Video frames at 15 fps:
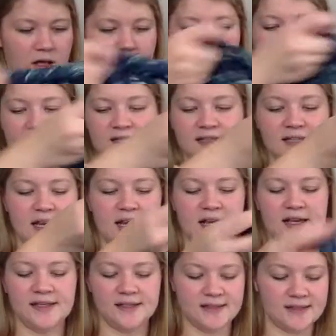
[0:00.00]
This
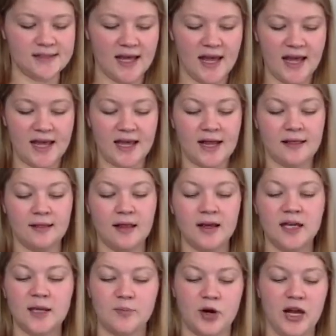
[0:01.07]
is a
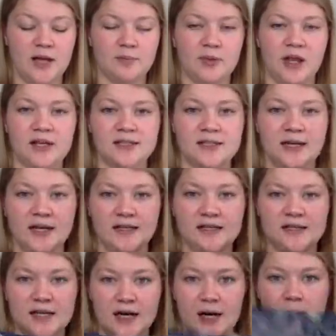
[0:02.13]
Lucky Brand plus size
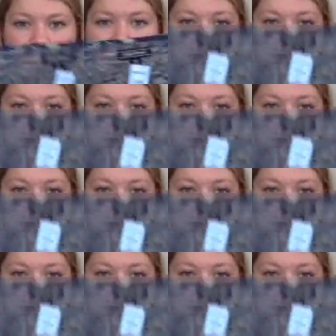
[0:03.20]
top,